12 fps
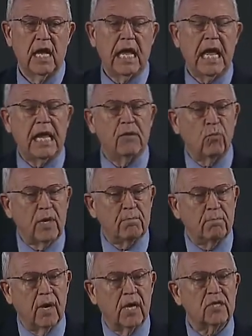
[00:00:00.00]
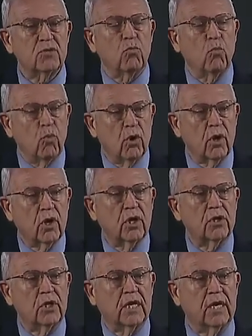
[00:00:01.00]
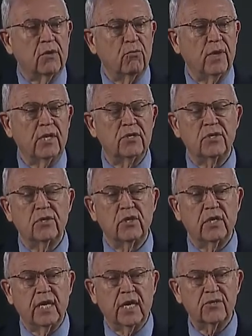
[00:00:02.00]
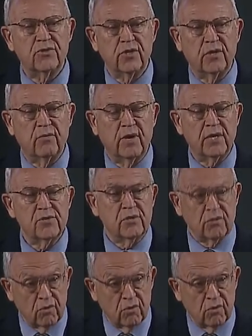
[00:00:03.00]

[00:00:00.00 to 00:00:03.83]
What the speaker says: And we must work to reach the next generation,